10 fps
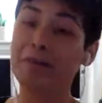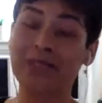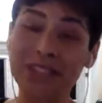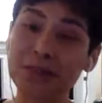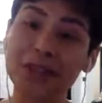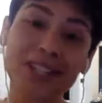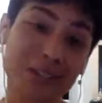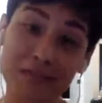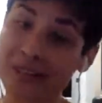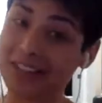This
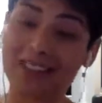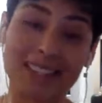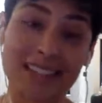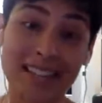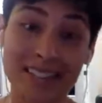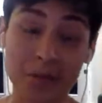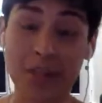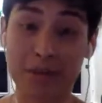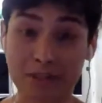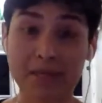question really resonates
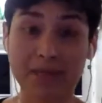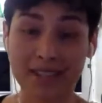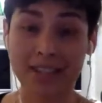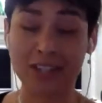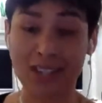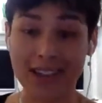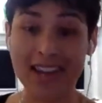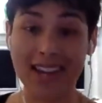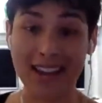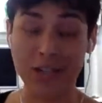with me because
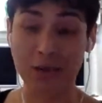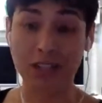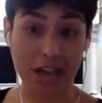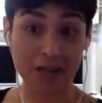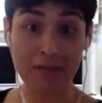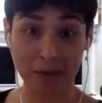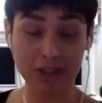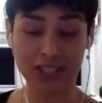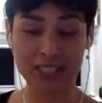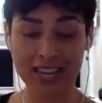Shana and I do a lot of
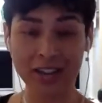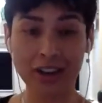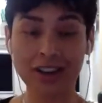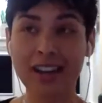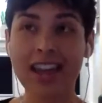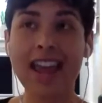publishing together,